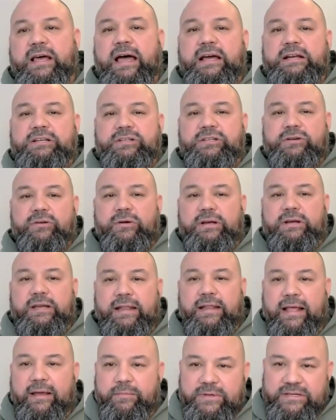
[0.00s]
is actually going
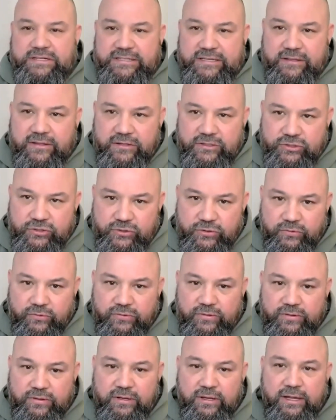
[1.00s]
to let me see the
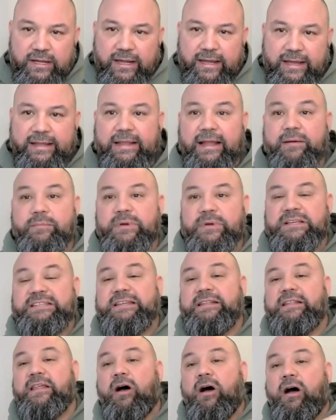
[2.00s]
truth and let me
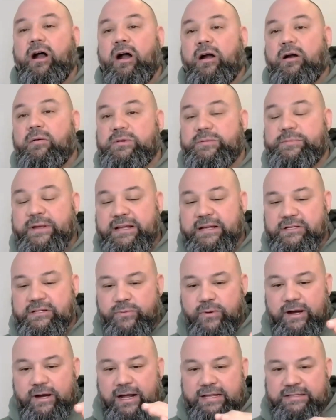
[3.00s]
see the harms
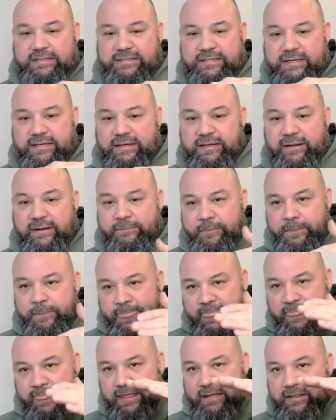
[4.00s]
because when I see
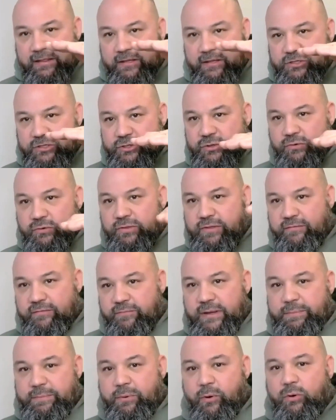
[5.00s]
the, the truth
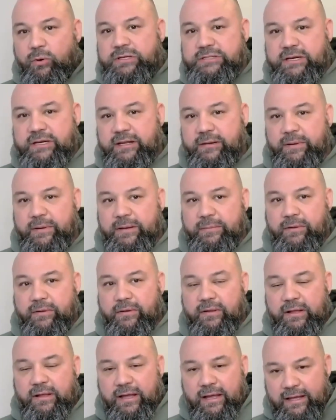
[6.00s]
of me poisoning
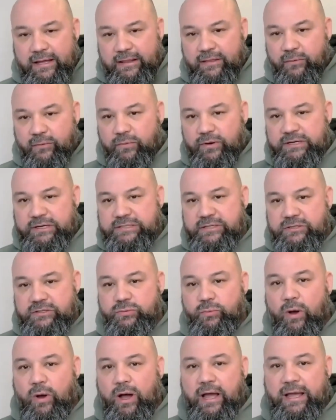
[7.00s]
people and the
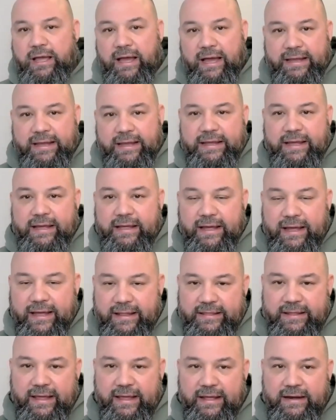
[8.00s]
reasons why I get
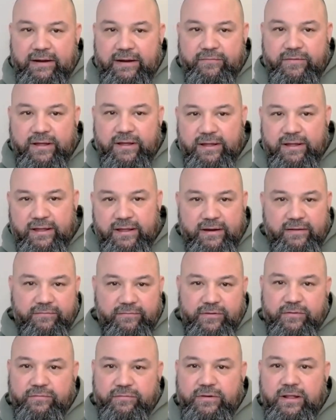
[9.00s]
at the end of it, and
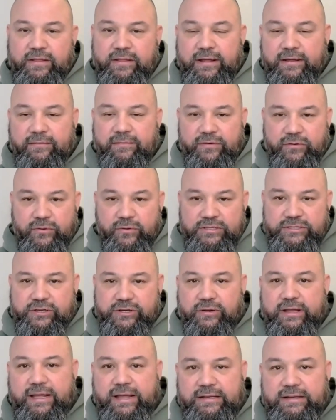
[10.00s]
if you've done the inventories,
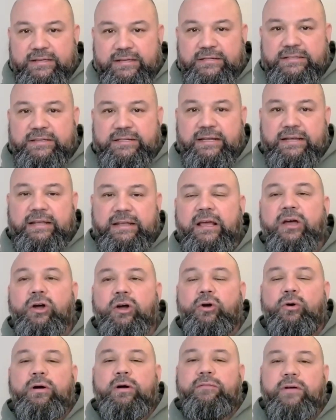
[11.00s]
you'll get to see
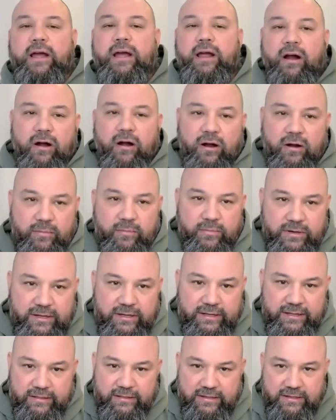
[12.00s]
who have I harmed
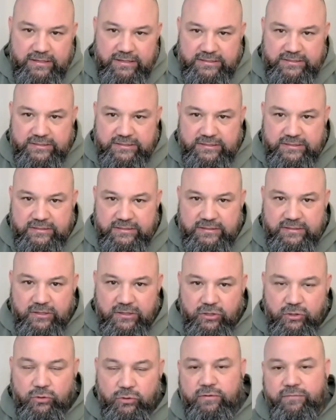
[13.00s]
in this
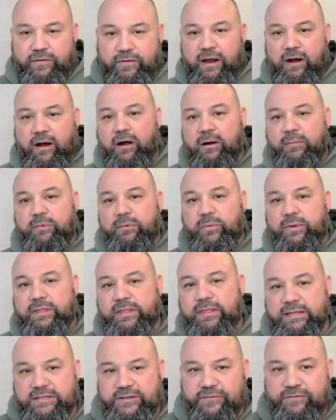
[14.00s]
who have I harmed
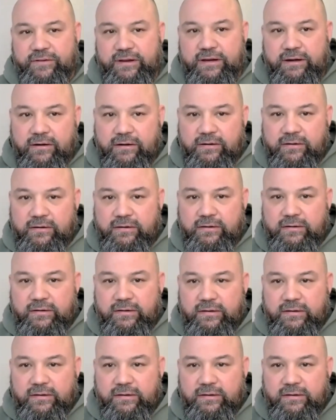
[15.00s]
with this fear?